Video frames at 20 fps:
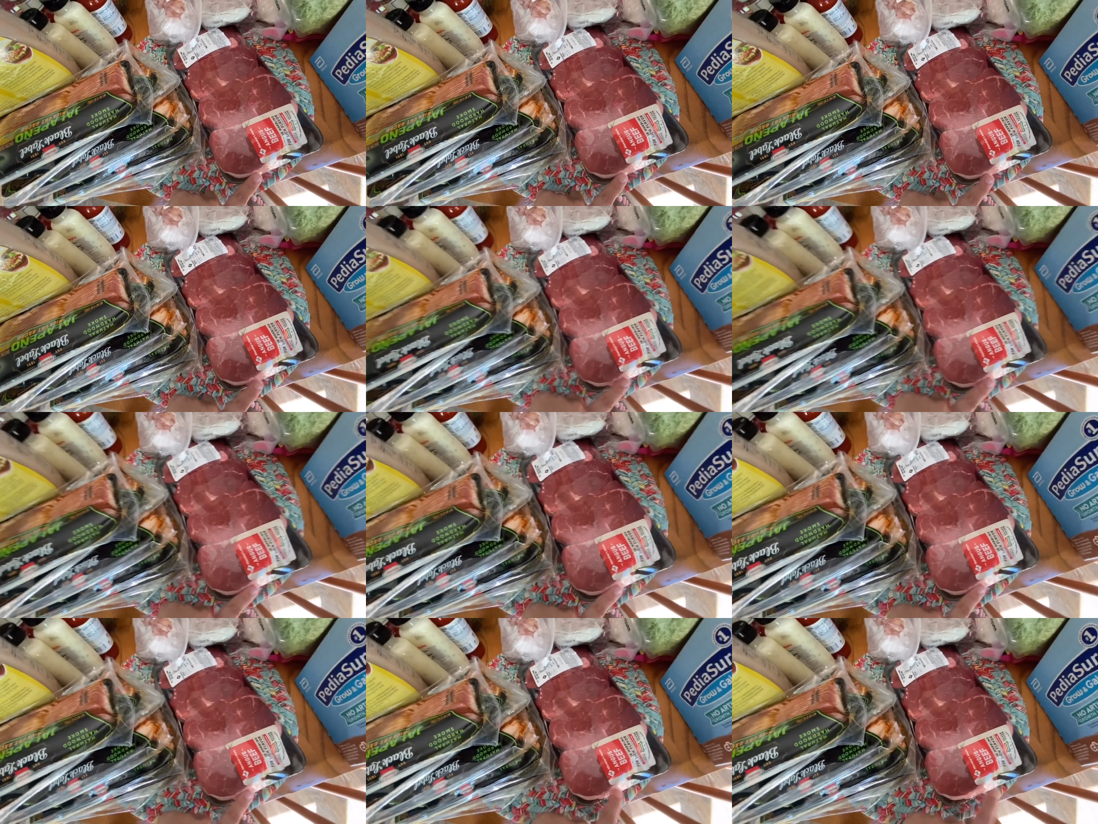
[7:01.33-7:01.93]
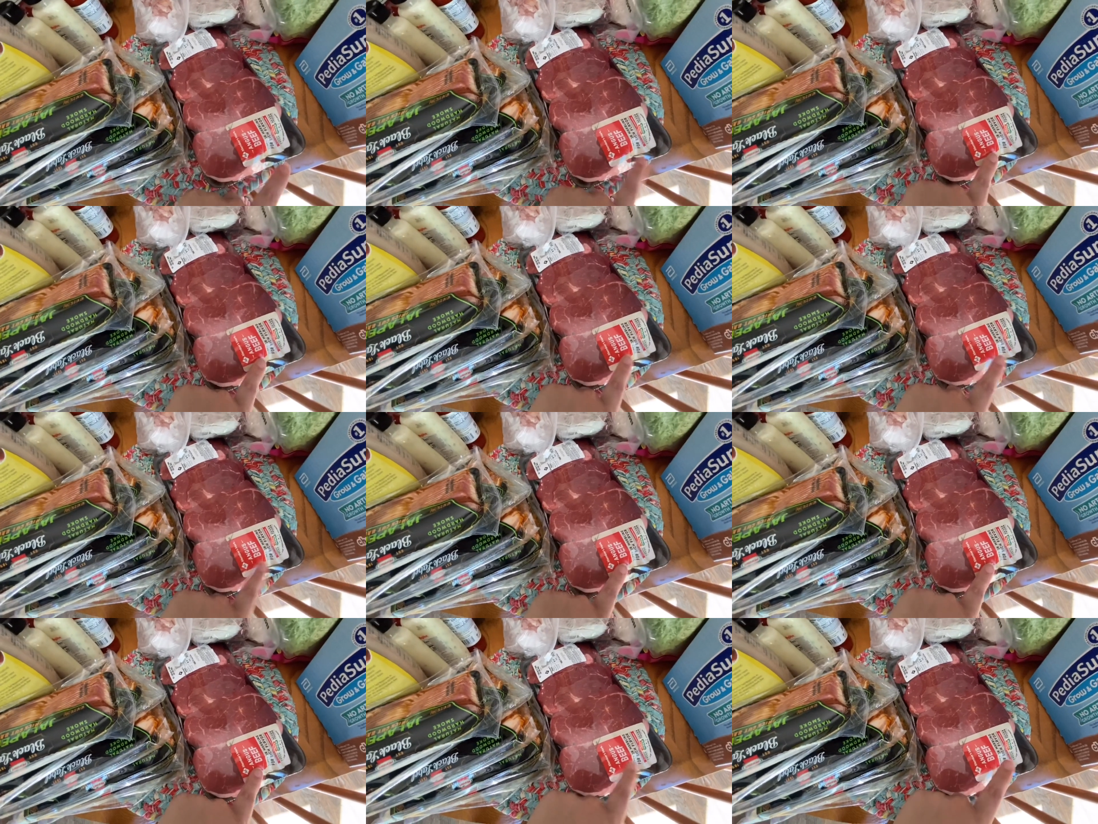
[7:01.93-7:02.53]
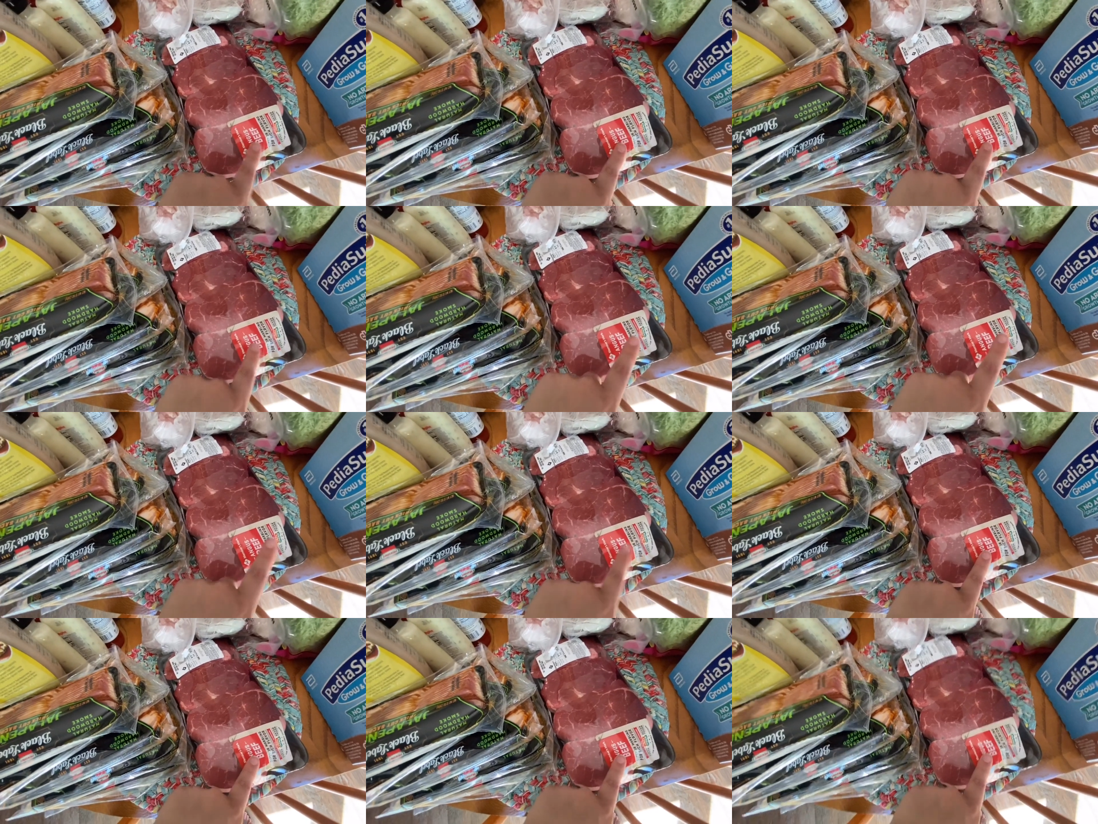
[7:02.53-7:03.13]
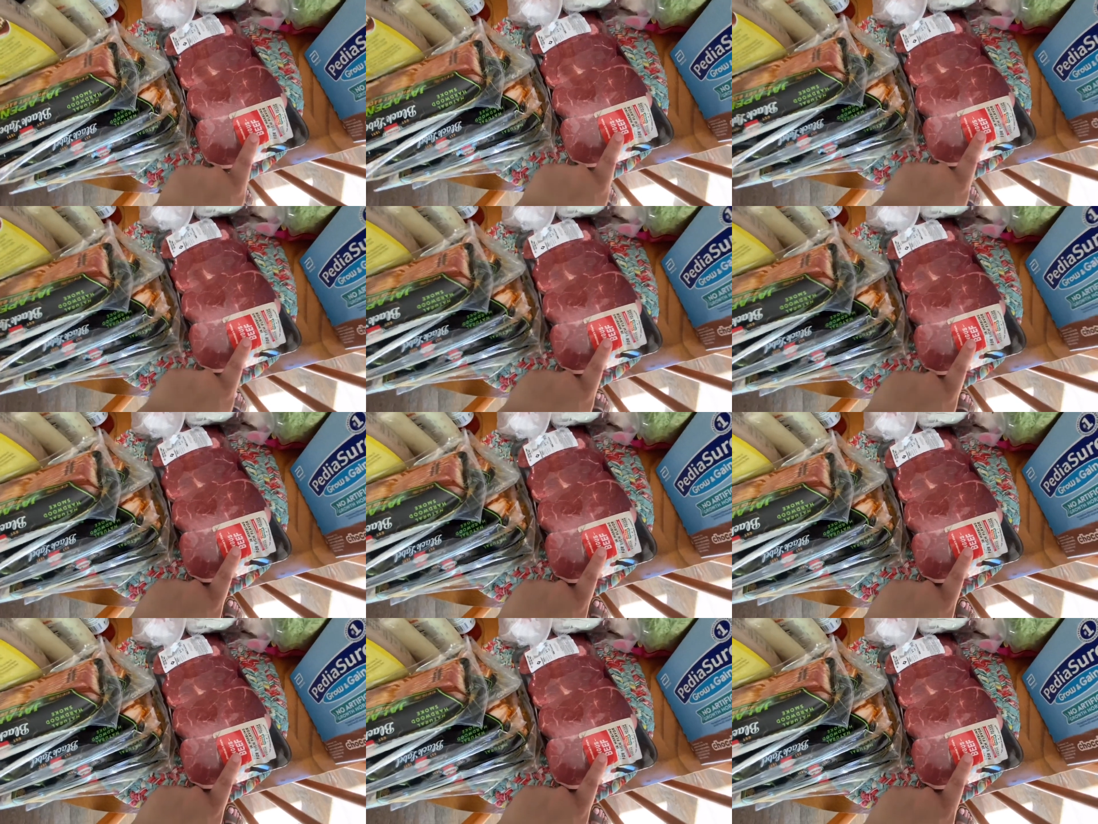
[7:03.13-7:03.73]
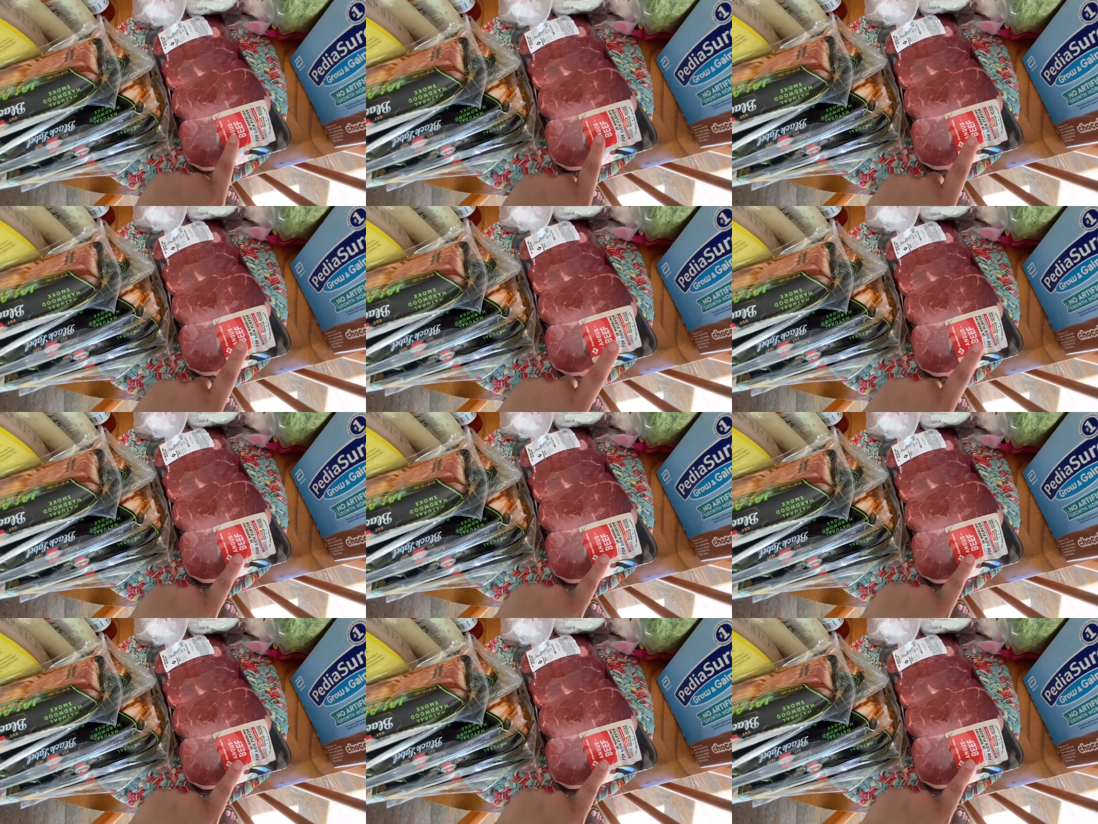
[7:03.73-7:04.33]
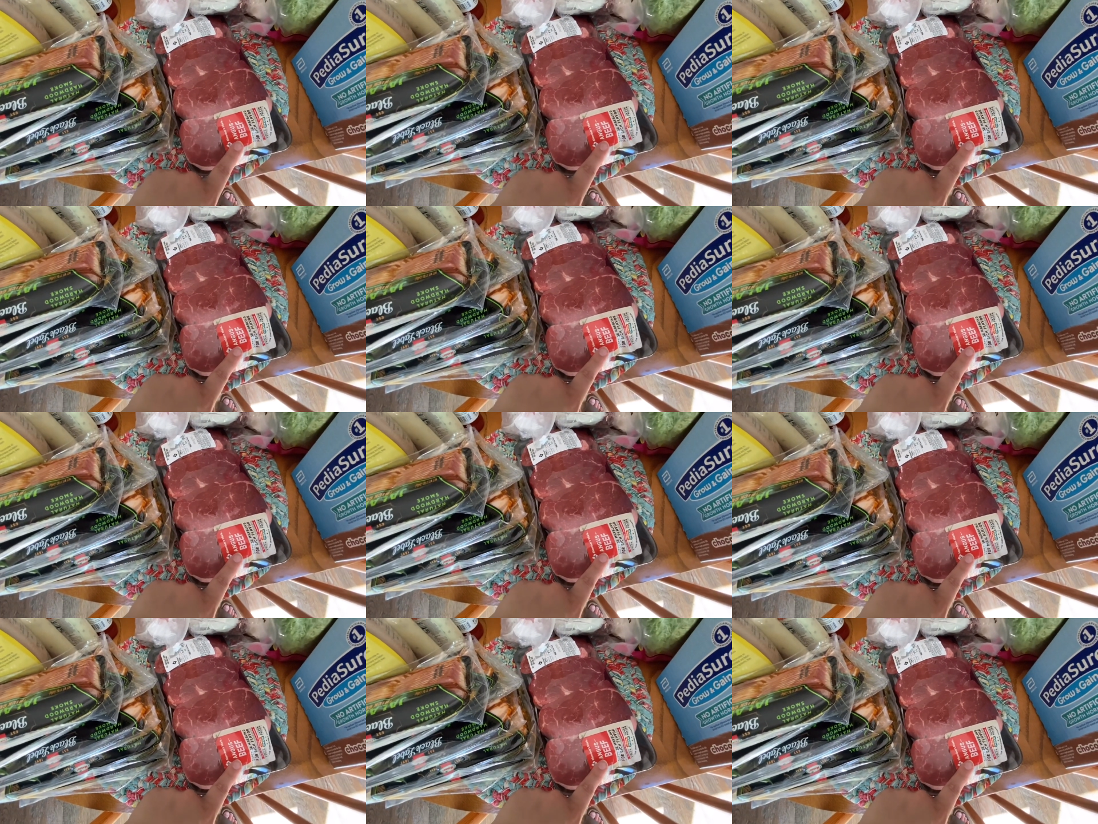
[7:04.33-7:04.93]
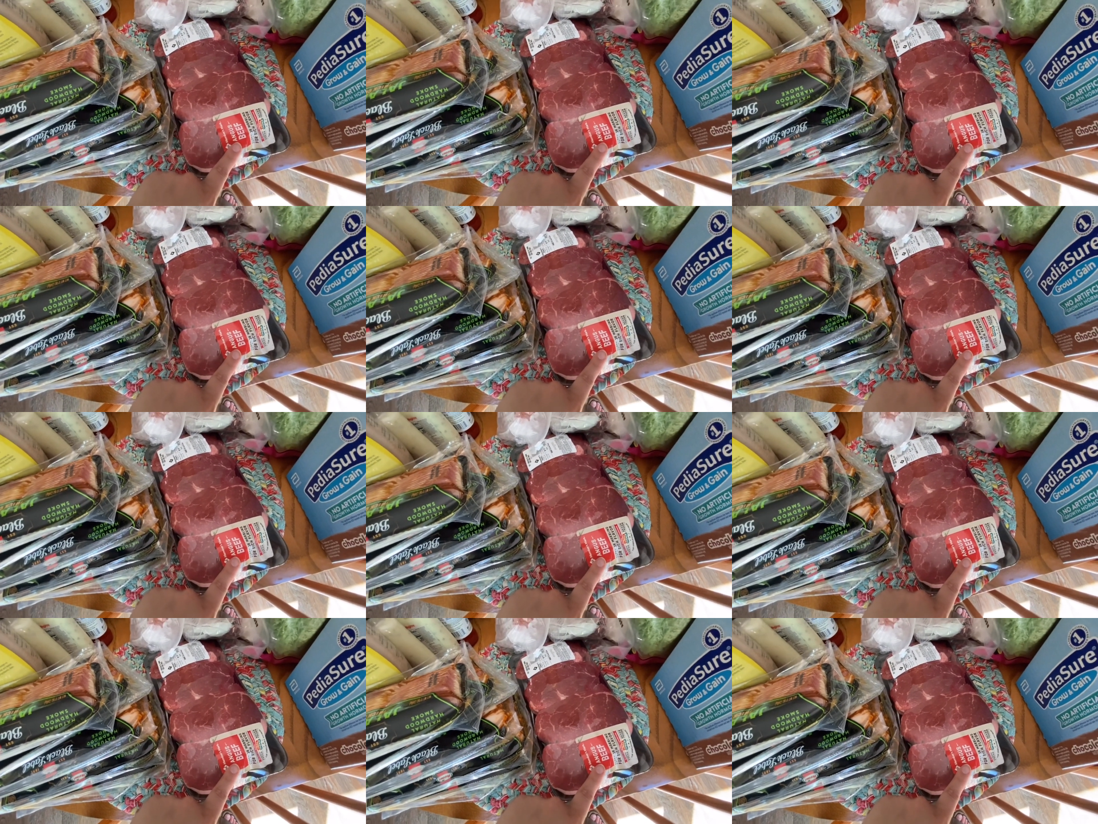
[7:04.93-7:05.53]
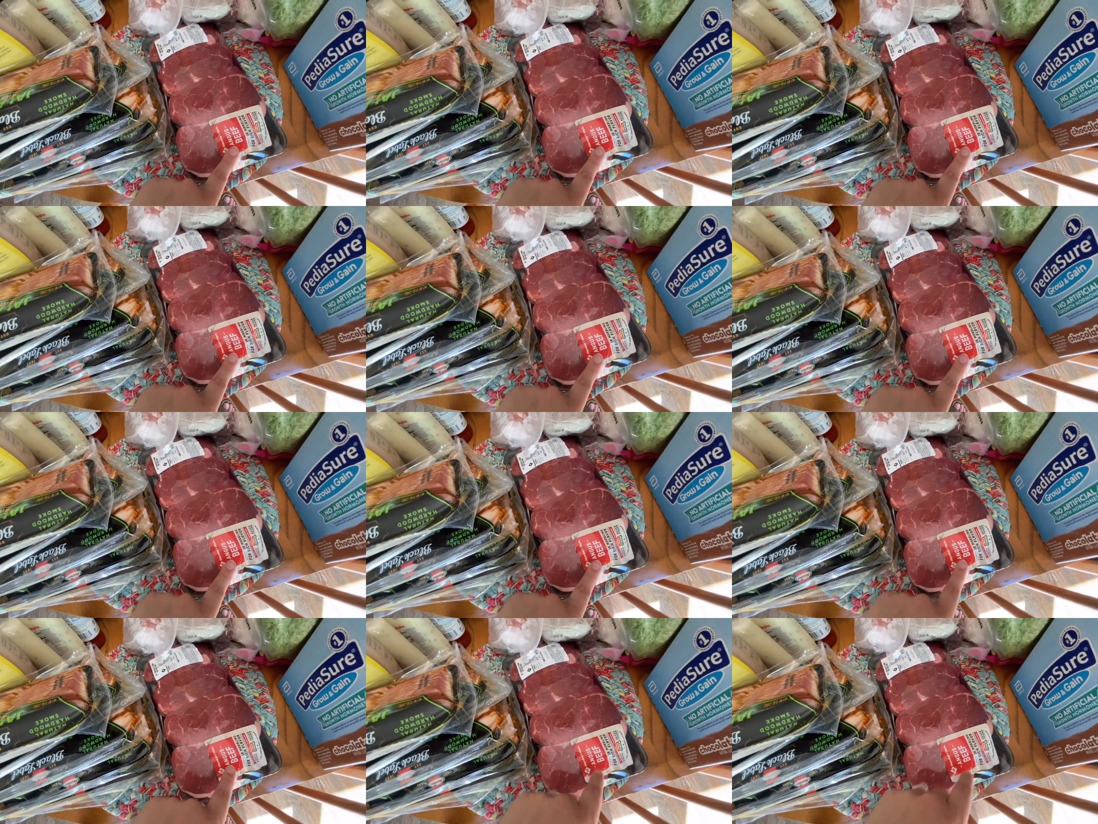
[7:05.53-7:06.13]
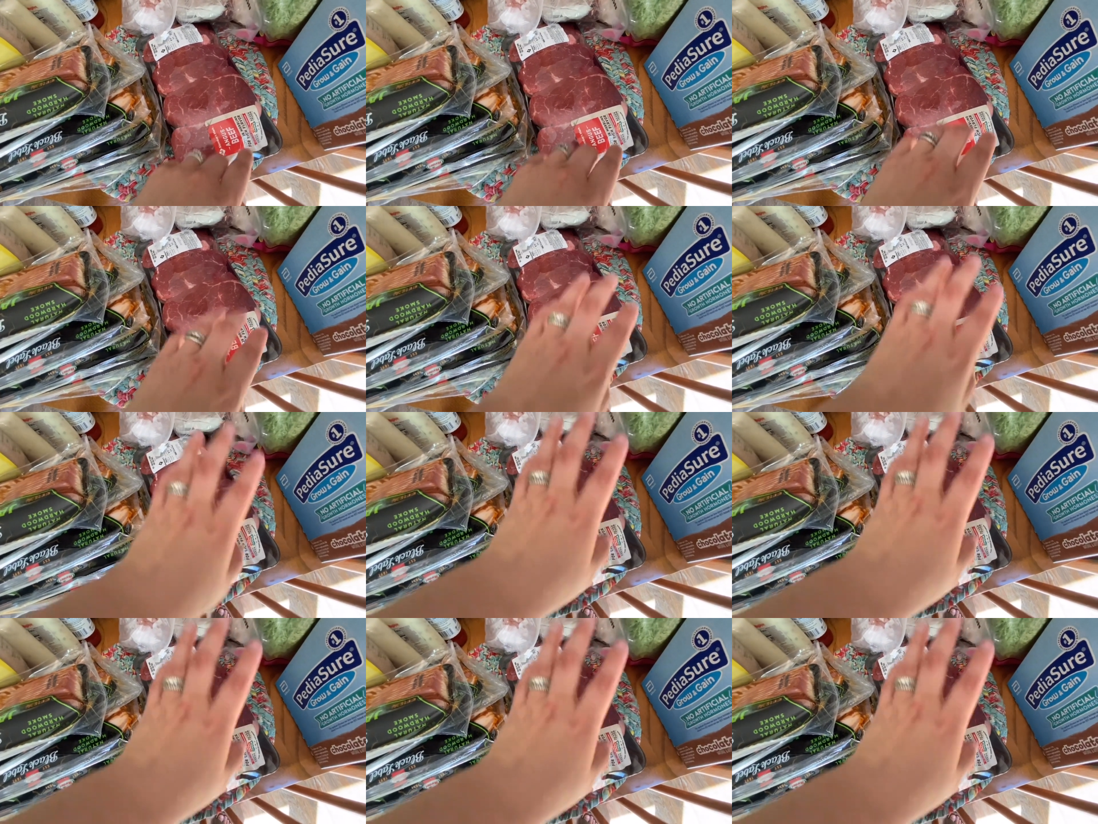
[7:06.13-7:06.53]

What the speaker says: No face is visible, so there are no lips to read.